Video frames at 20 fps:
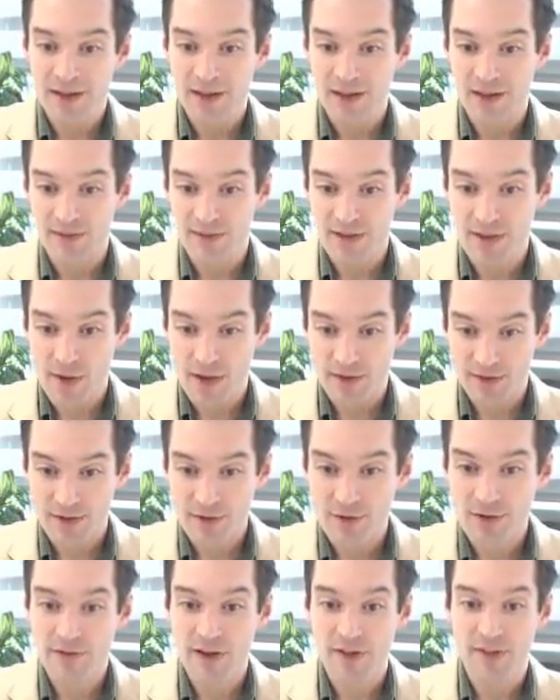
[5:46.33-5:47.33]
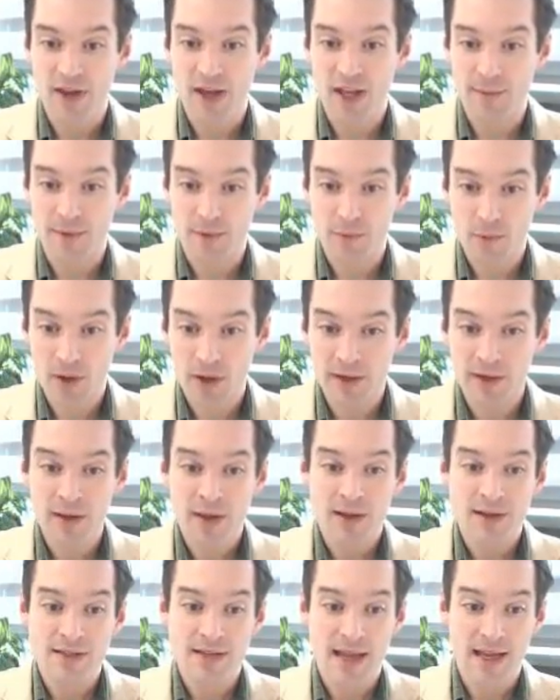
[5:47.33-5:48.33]
In Zmod 2, I've got the element 1
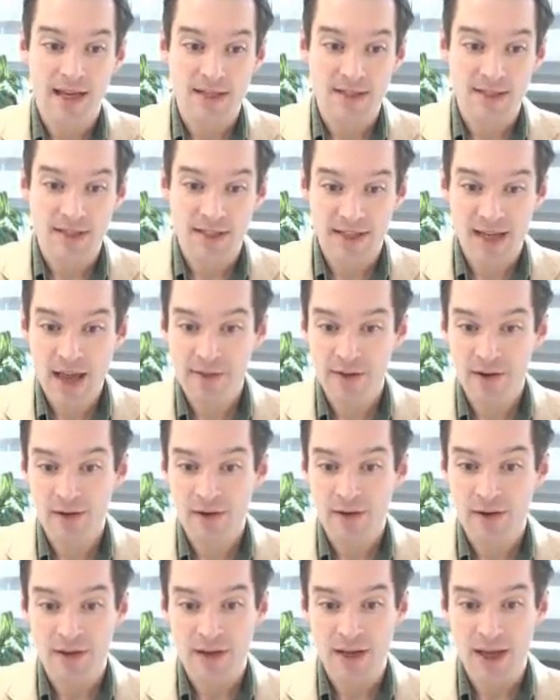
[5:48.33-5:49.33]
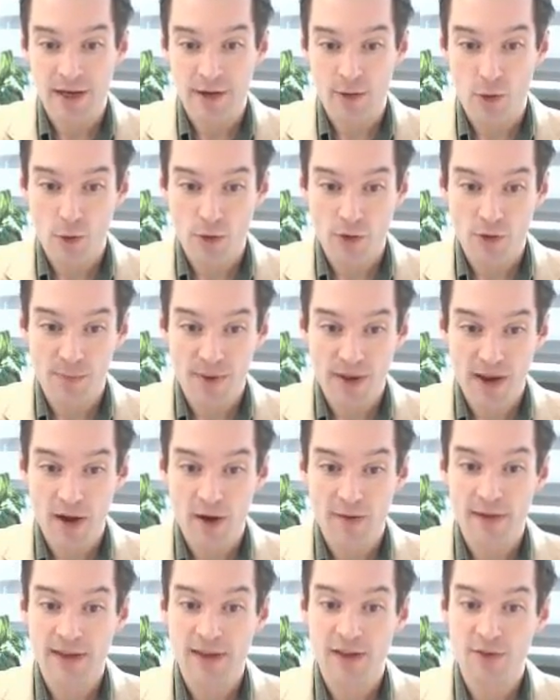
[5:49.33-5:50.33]
taken together in an ordered
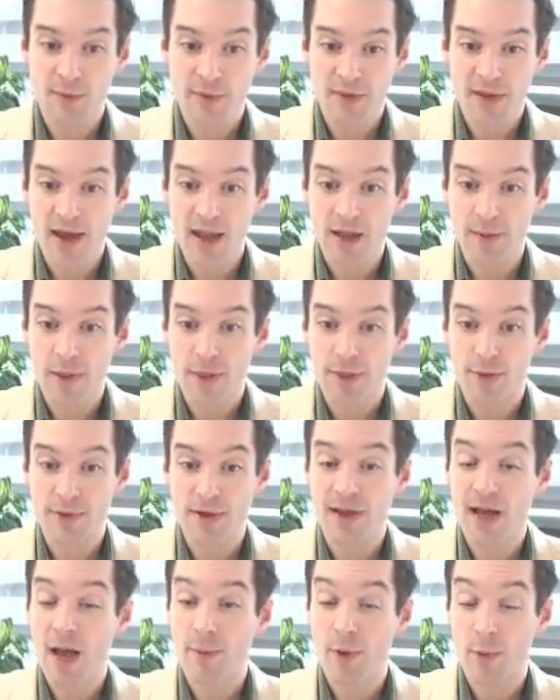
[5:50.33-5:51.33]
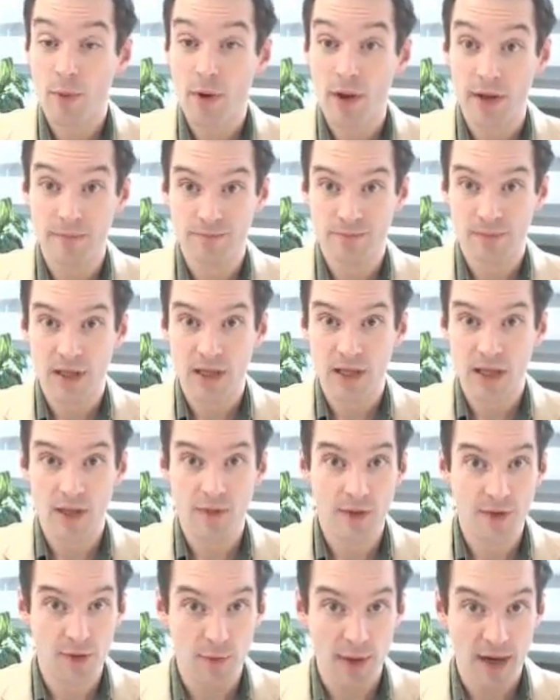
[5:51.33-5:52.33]
pair that gives me the element 3 comma 1
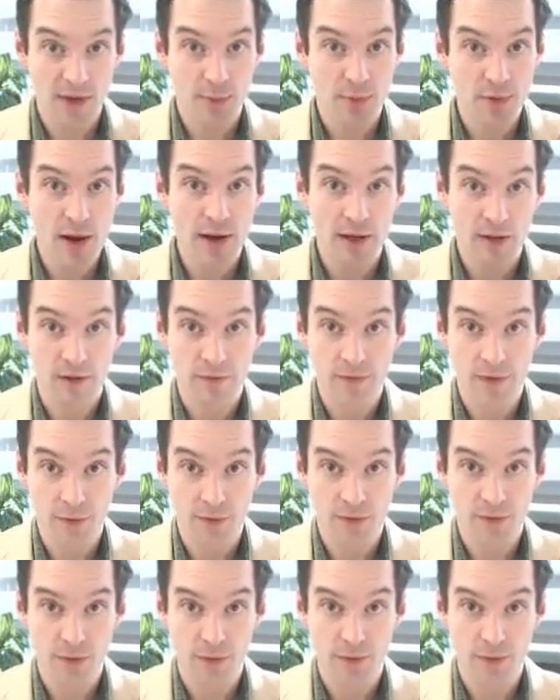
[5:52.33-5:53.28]
in the direct product of those two